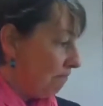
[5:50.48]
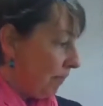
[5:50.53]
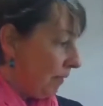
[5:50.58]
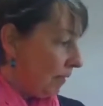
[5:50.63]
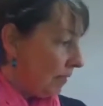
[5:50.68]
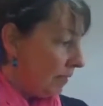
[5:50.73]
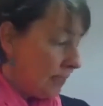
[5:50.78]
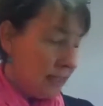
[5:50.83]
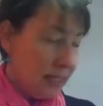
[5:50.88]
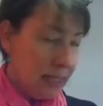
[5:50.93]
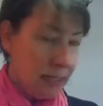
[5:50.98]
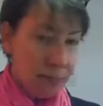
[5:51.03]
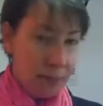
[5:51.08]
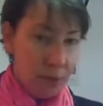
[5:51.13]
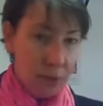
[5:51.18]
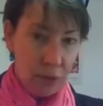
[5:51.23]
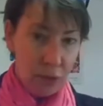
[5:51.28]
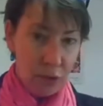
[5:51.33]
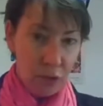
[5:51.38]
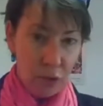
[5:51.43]
see if you
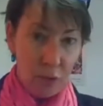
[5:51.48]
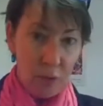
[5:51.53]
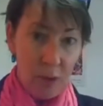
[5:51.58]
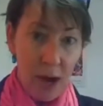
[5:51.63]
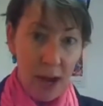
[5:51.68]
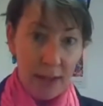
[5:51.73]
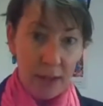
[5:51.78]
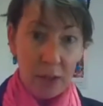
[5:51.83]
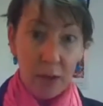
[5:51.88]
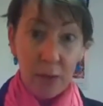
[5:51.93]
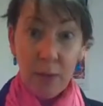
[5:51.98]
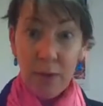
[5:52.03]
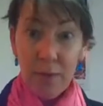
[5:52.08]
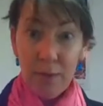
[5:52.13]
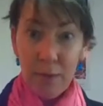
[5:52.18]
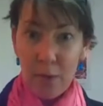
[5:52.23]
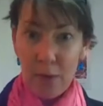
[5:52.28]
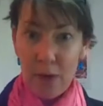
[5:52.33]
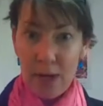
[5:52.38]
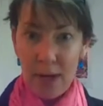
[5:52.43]
can try to
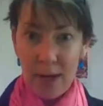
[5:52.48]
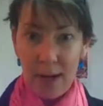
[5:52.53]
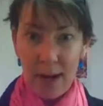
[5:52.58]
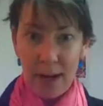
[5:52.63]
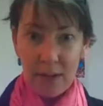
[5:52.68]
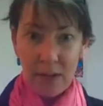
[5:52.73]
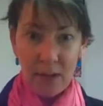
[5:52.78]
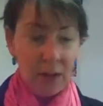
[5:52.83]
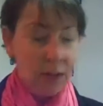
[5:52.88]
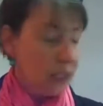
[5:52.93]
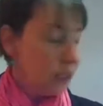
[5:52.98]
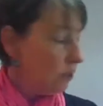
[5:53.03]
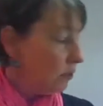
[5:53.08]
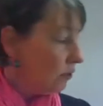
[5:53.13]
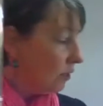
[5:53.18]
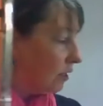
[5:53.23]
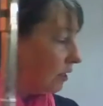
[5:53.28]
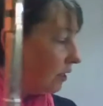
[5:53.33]
avoid it as you get used to